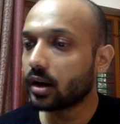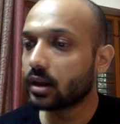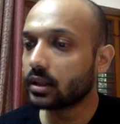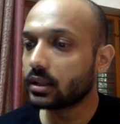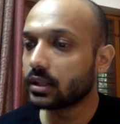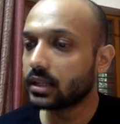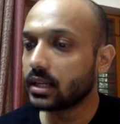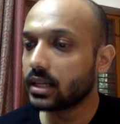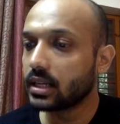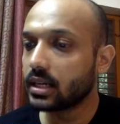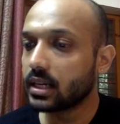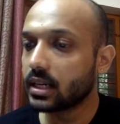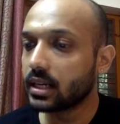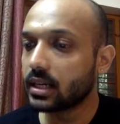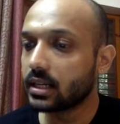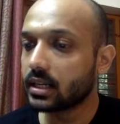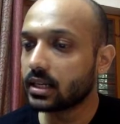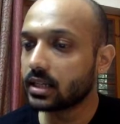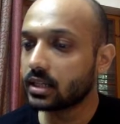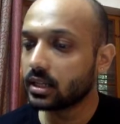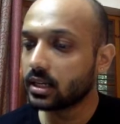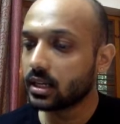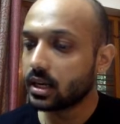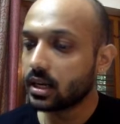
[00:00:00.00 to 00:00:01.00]
the
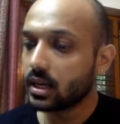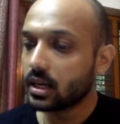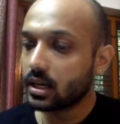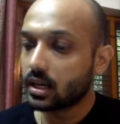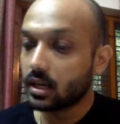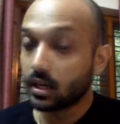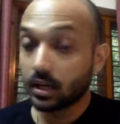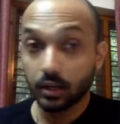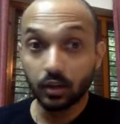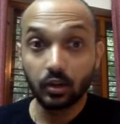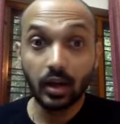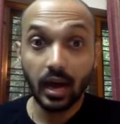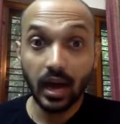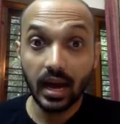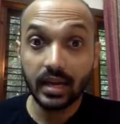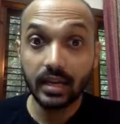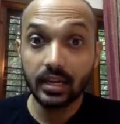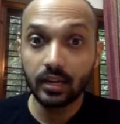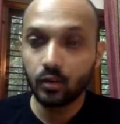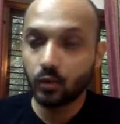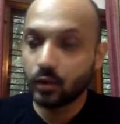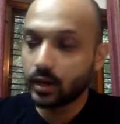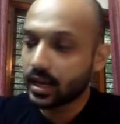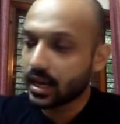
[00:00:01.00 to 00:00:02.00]
kidney high
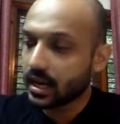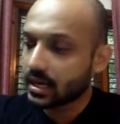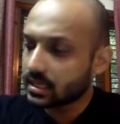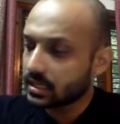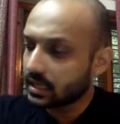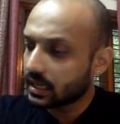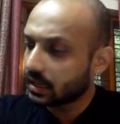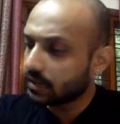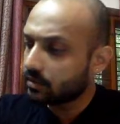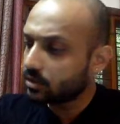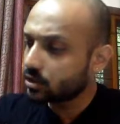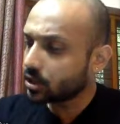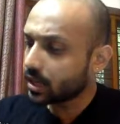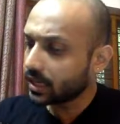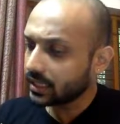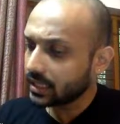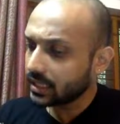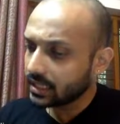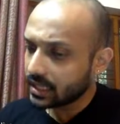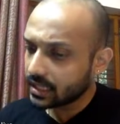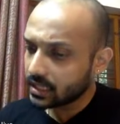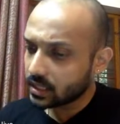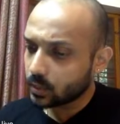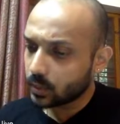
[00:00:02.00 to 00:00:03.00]
uric acid level. So I
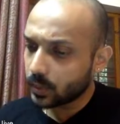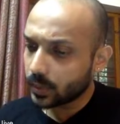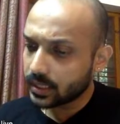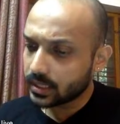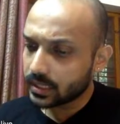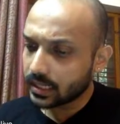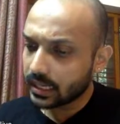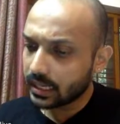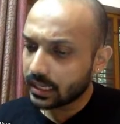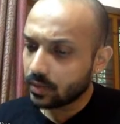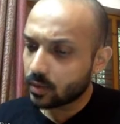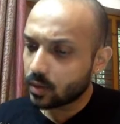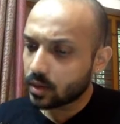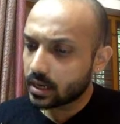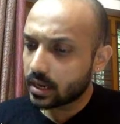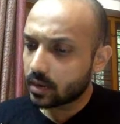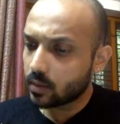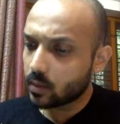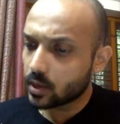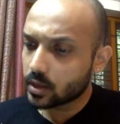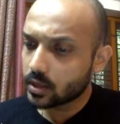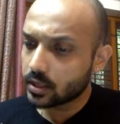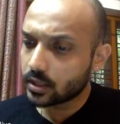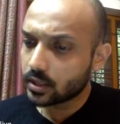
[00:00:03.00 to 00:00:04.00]
think that's basically what I
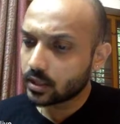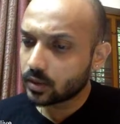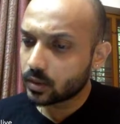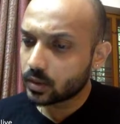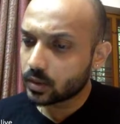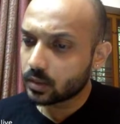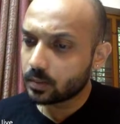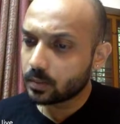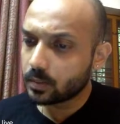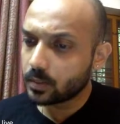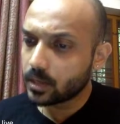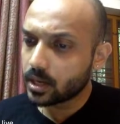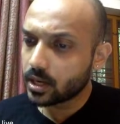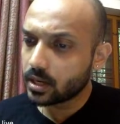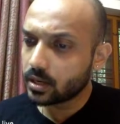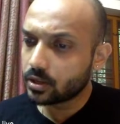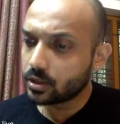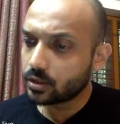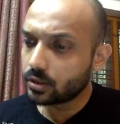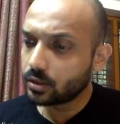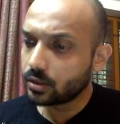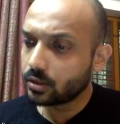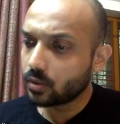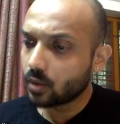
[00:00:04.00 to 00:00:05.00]
wanted to speak
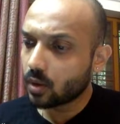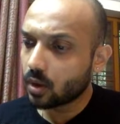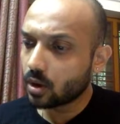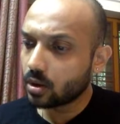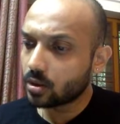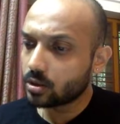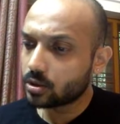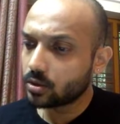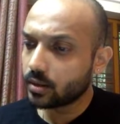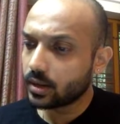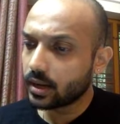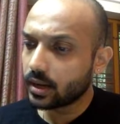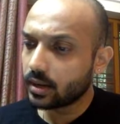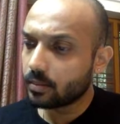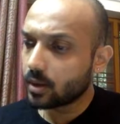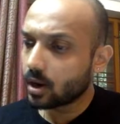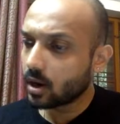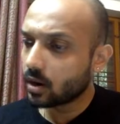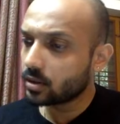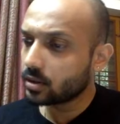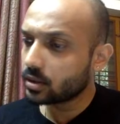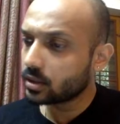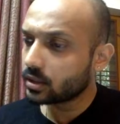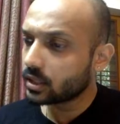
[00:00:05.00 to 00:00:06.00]
to you all today
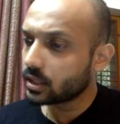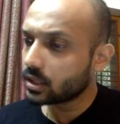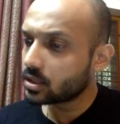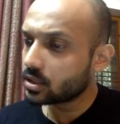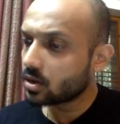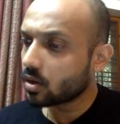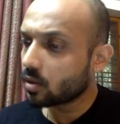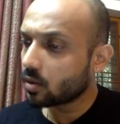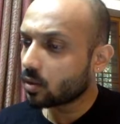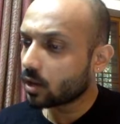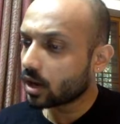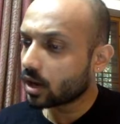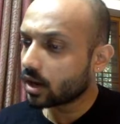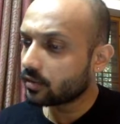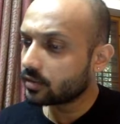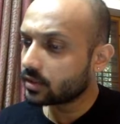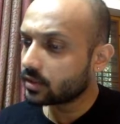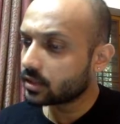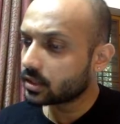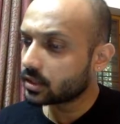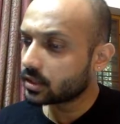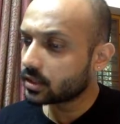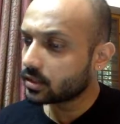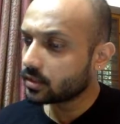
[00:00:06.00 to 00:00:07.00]
about. That's all what I've
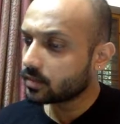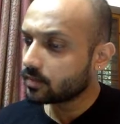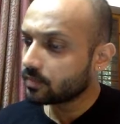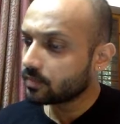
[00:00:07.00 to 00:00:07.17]
written.